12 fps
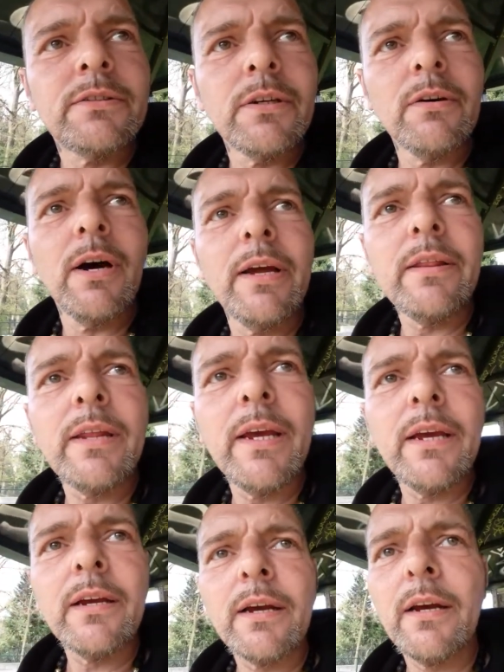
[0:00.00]
So I
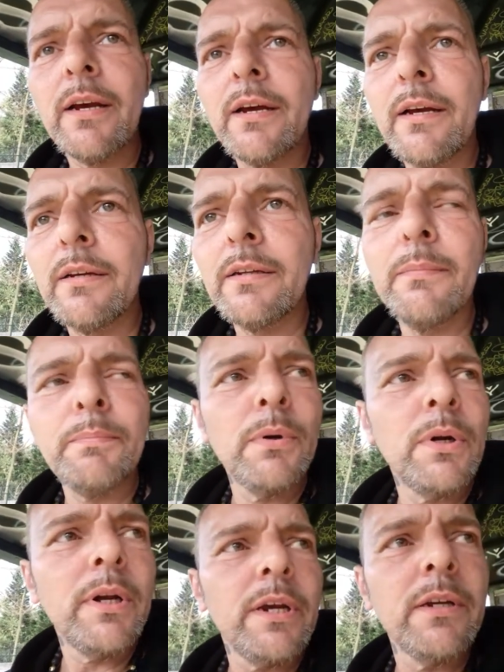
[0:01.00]
think the
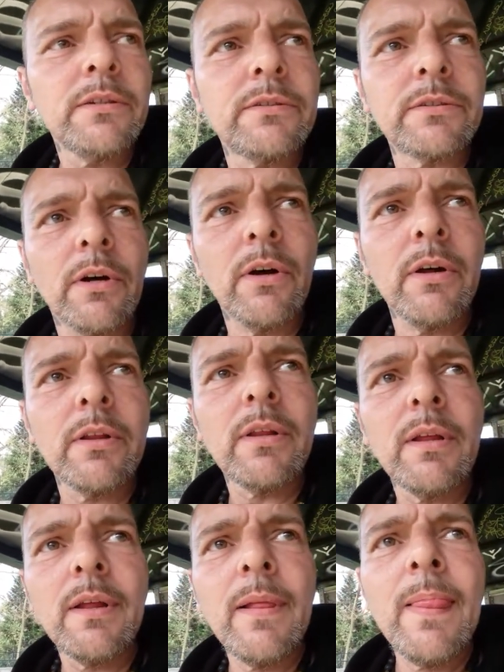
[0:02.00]
police thought
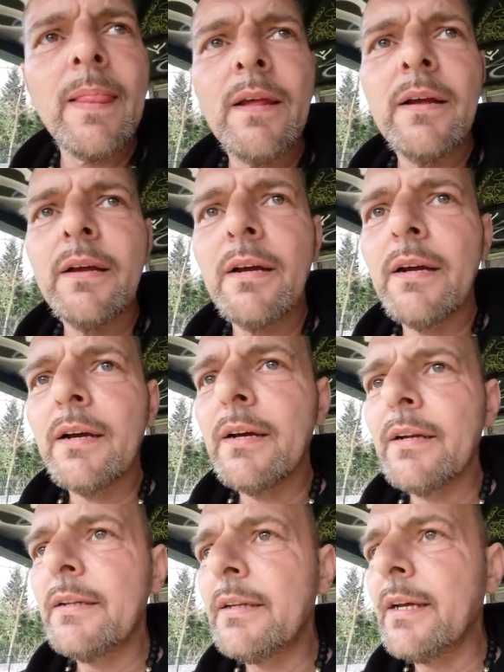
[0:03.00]

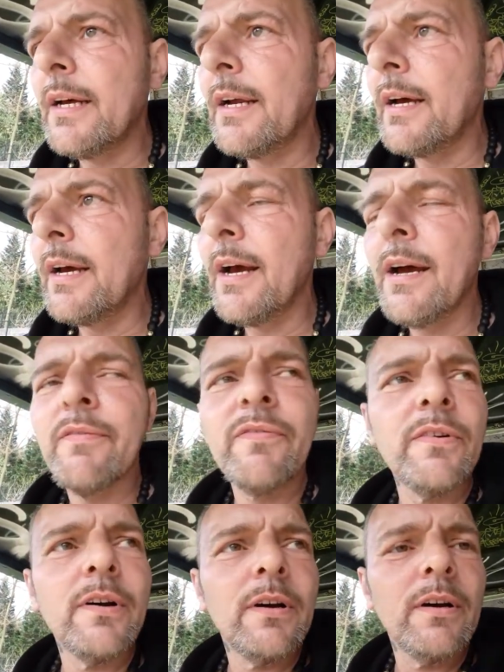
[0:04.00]
that I have
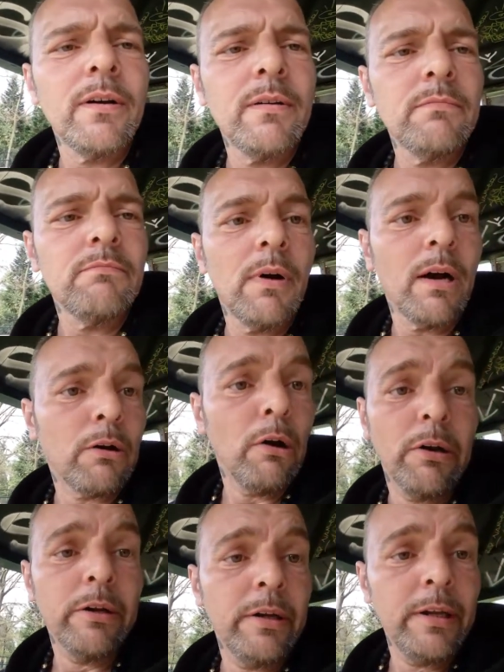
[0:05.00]
a
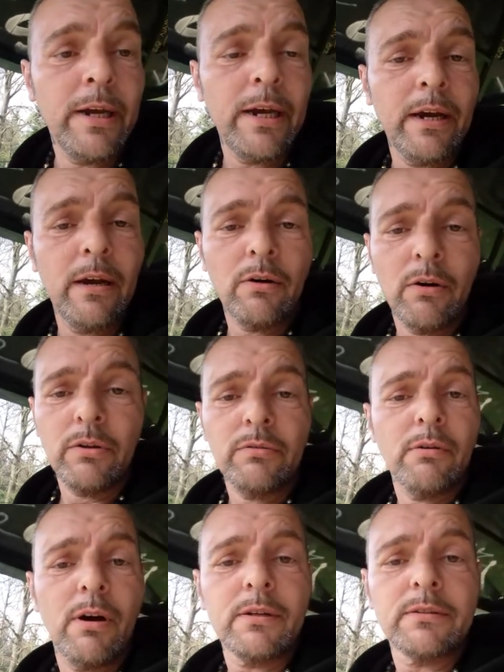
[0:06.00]
gun in there or
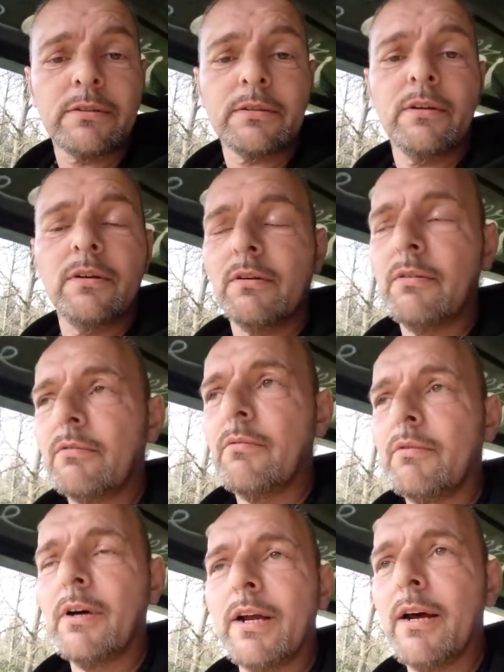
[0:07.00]
drugs or
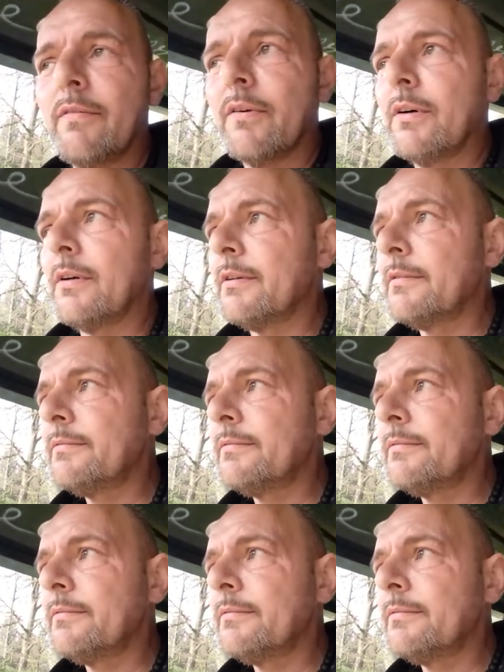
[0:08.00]
whatever.